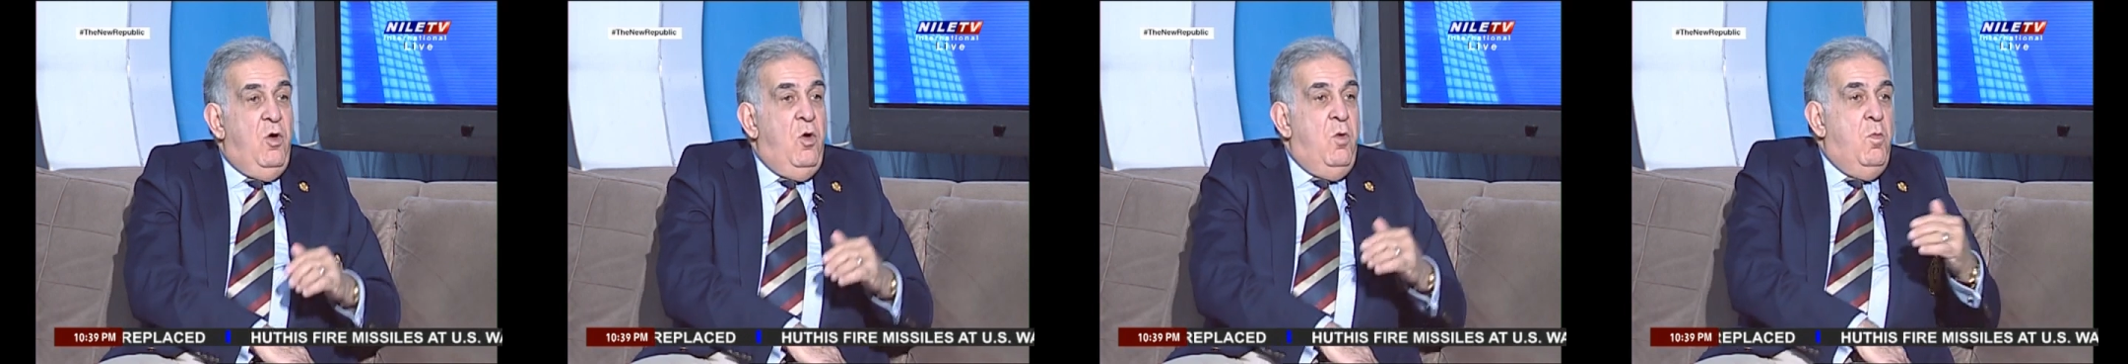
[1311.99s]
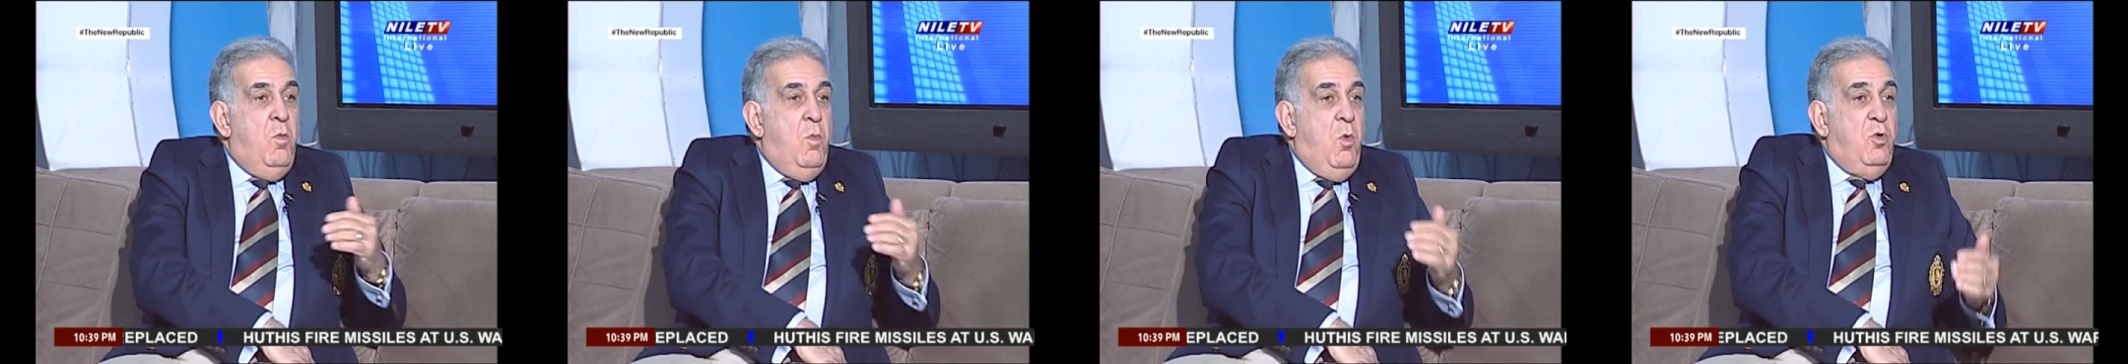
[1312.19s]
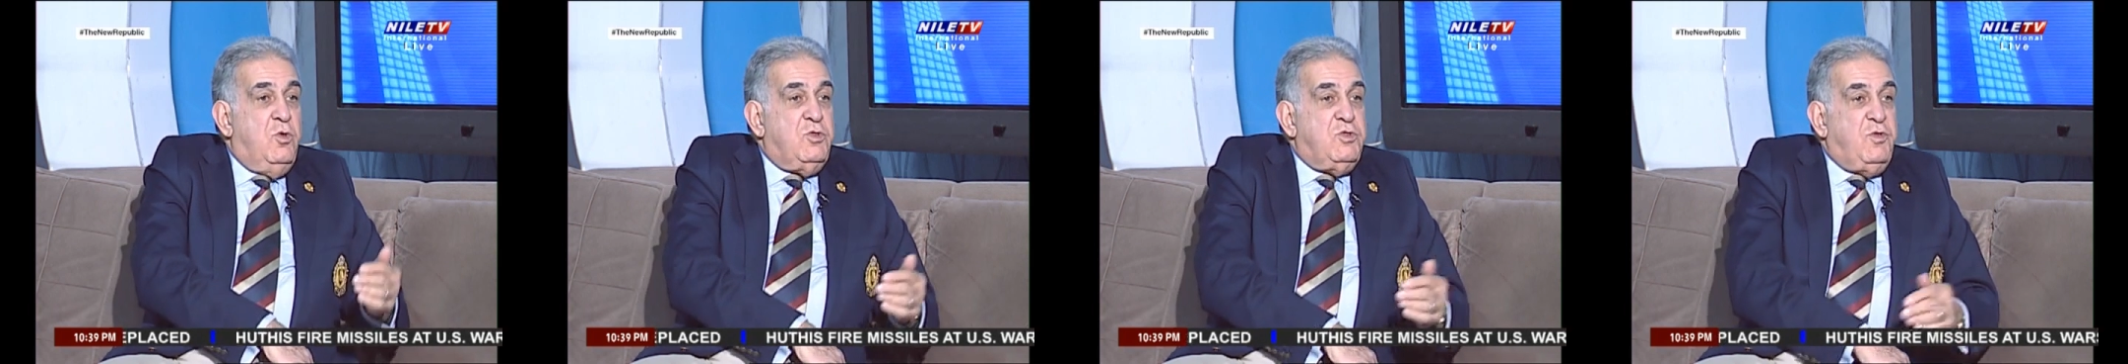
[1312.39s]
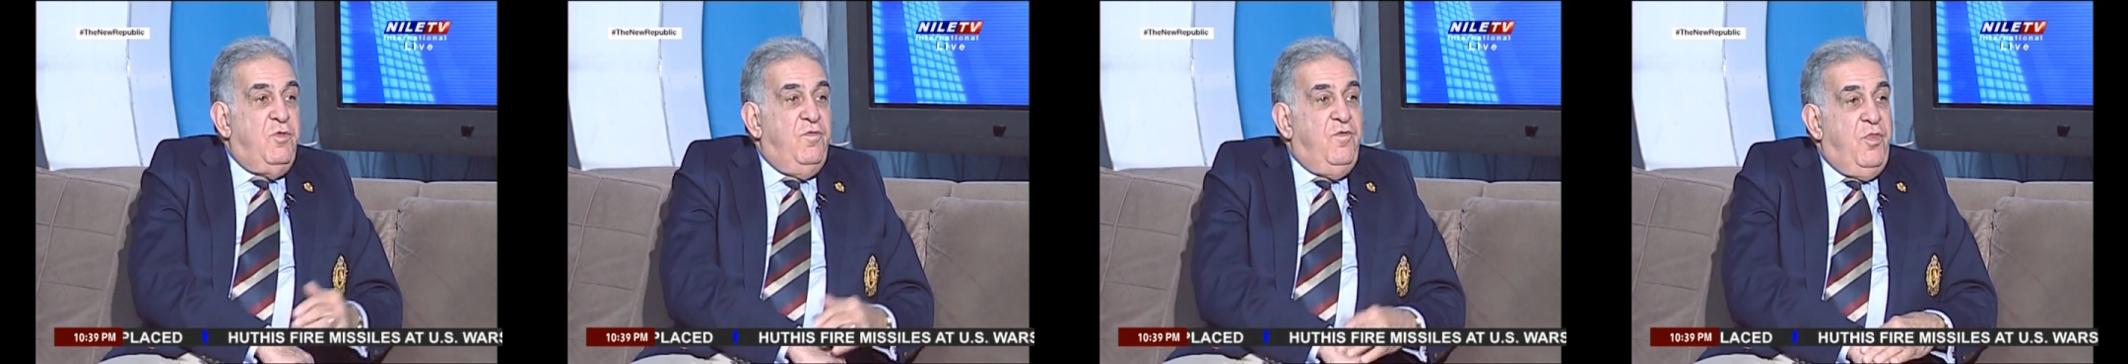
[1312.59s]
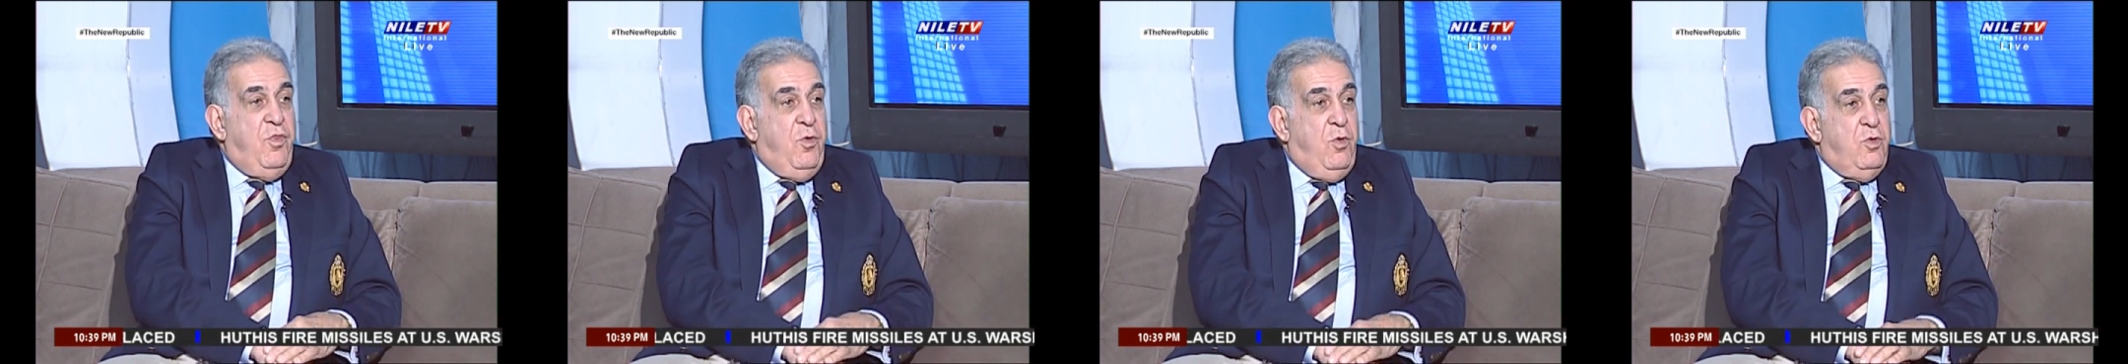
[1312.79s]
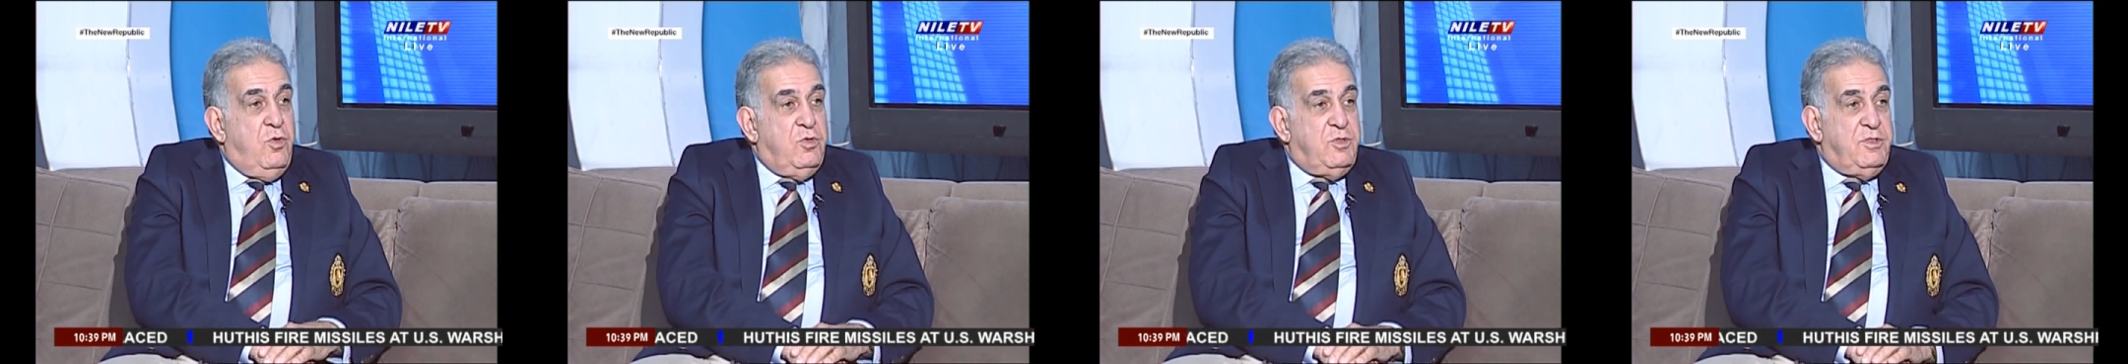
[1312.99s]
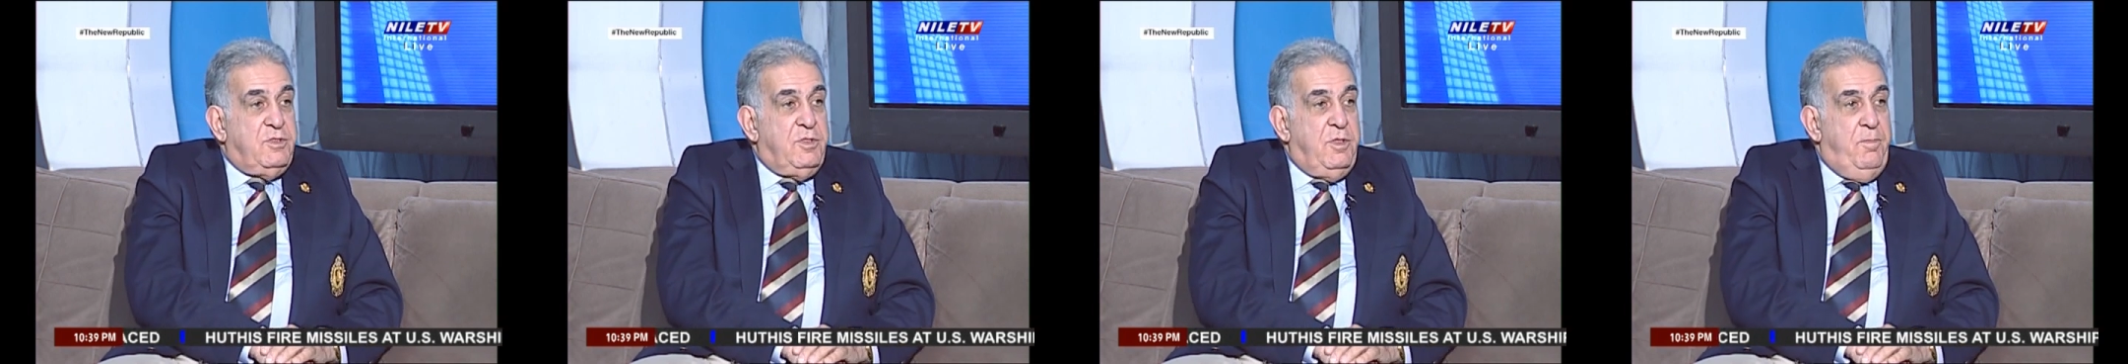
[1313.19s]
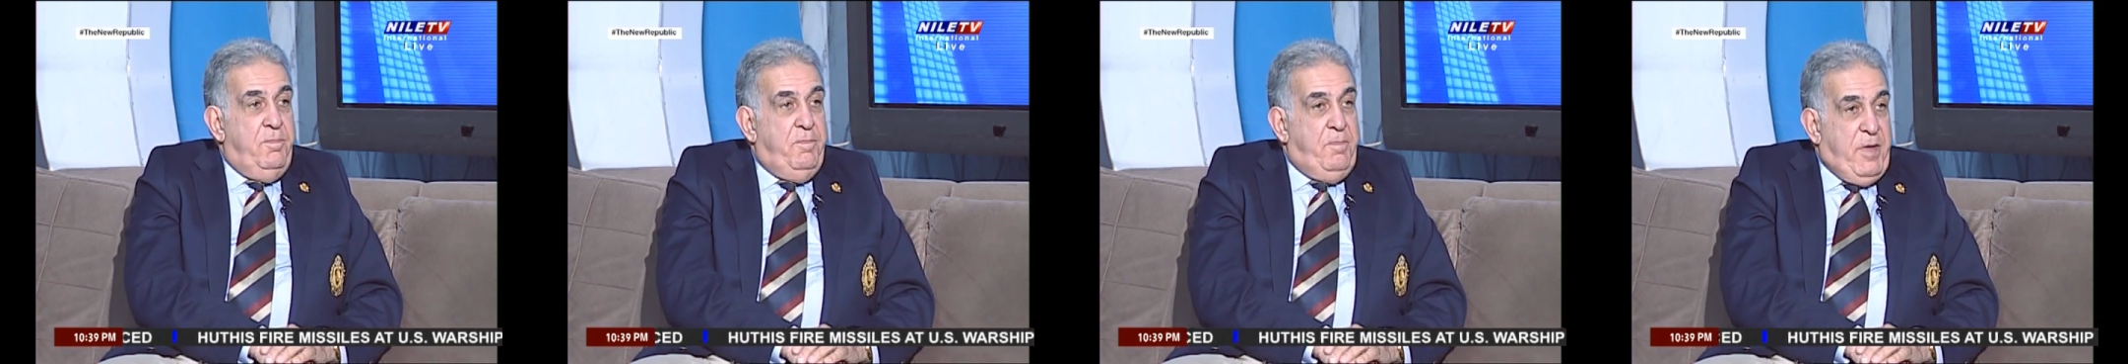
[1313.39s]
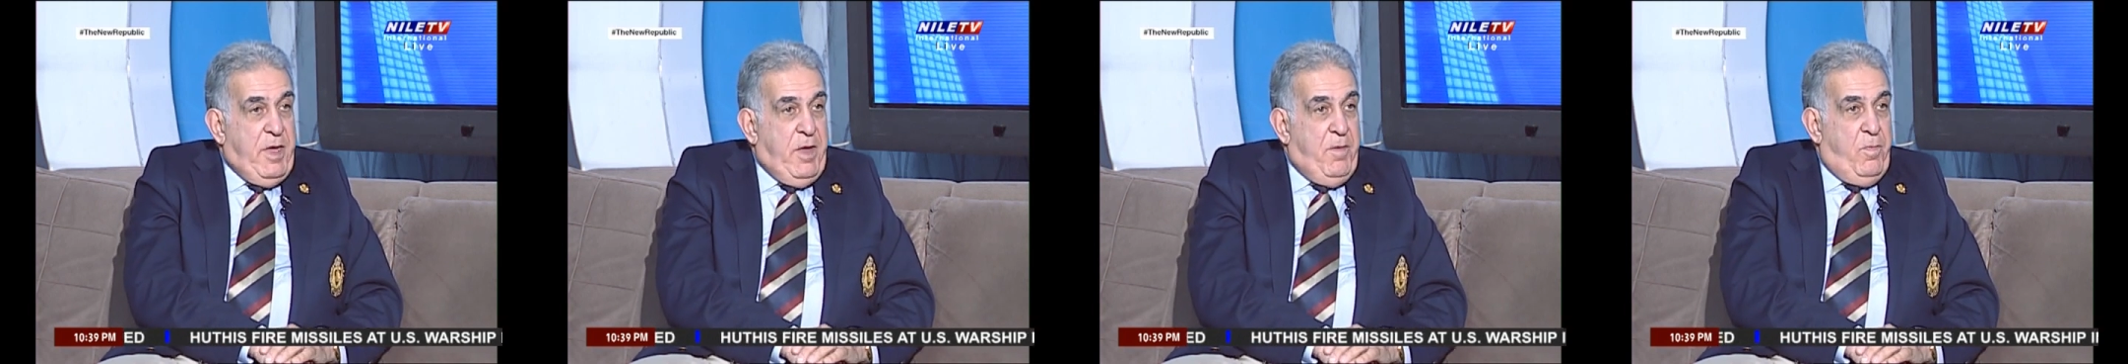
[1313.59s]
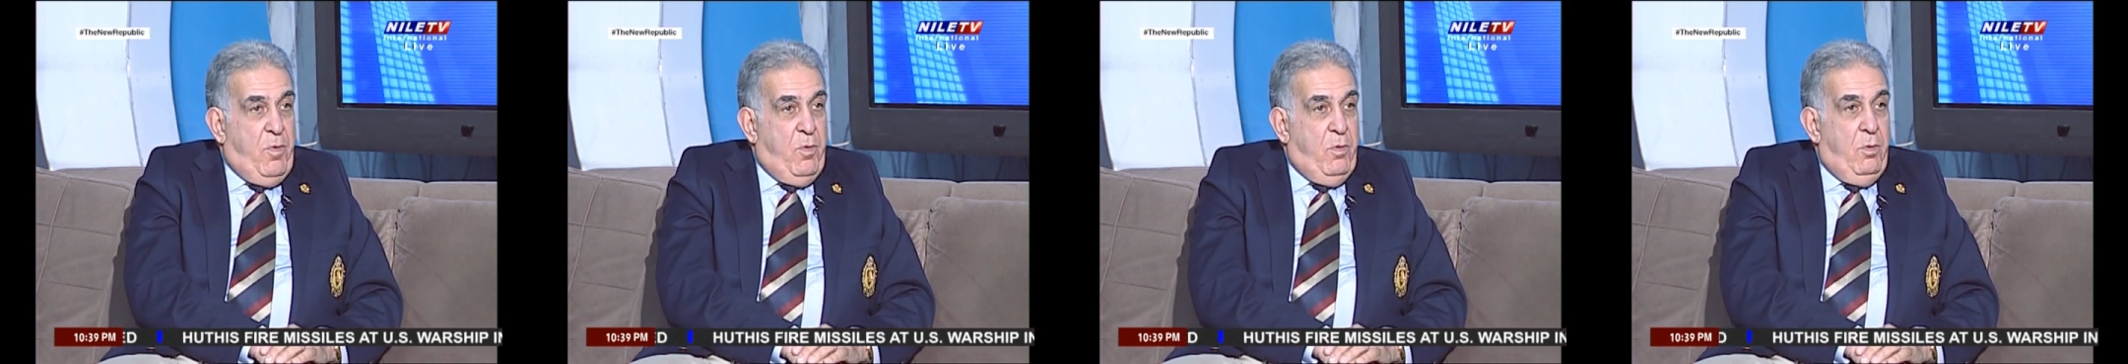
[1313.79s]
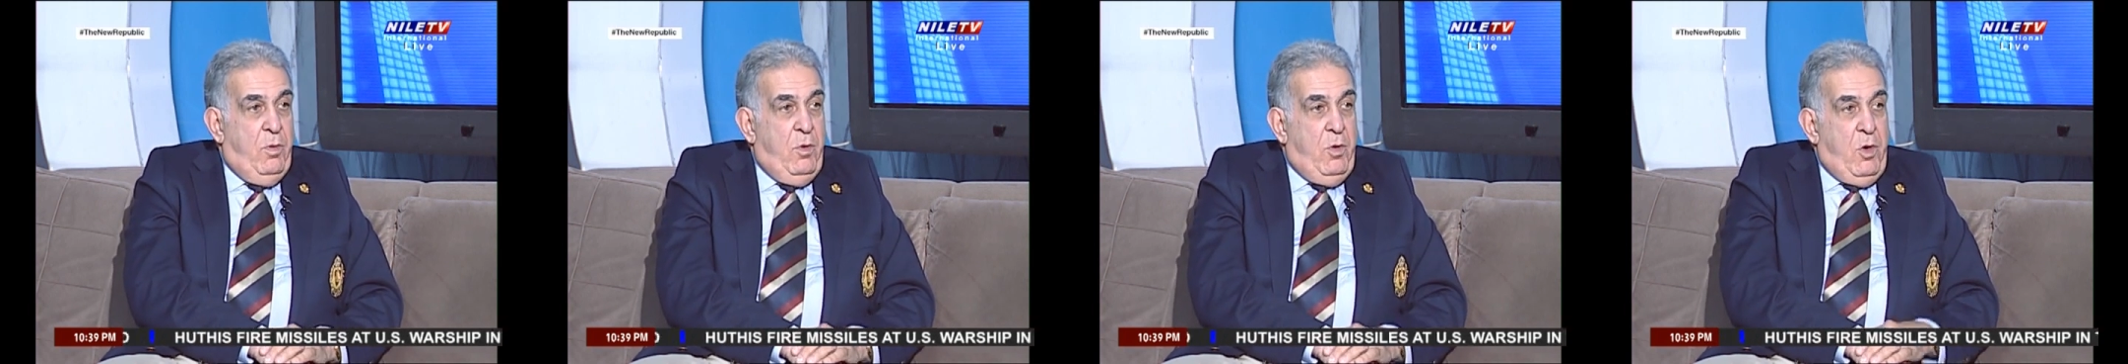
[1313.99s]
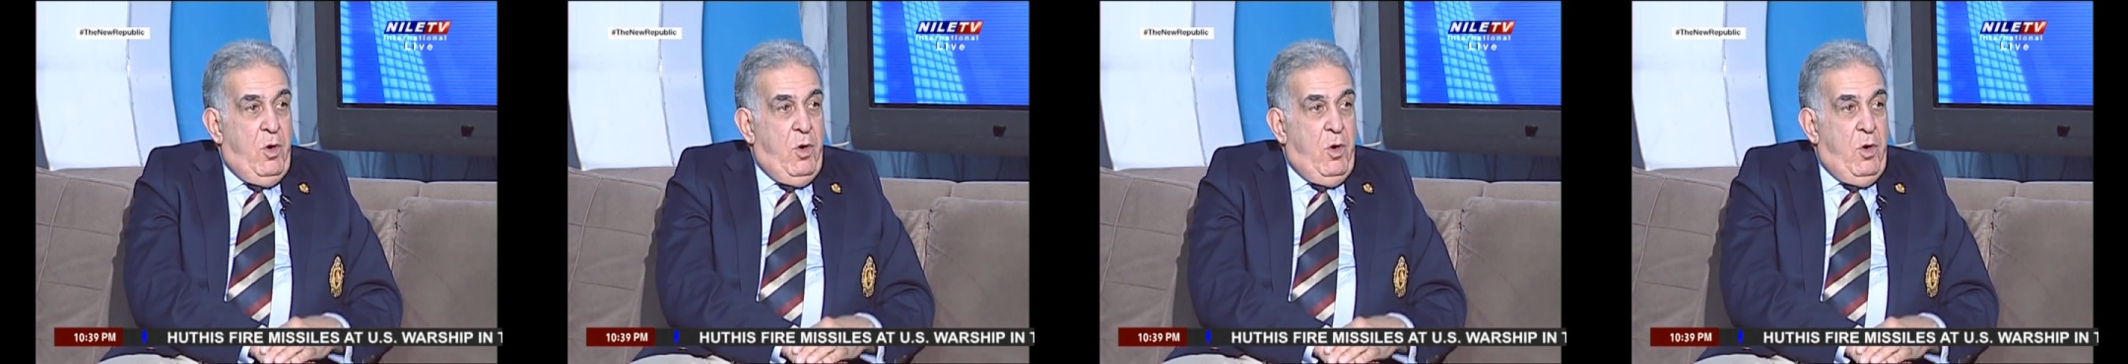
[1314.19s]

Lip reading: most of those people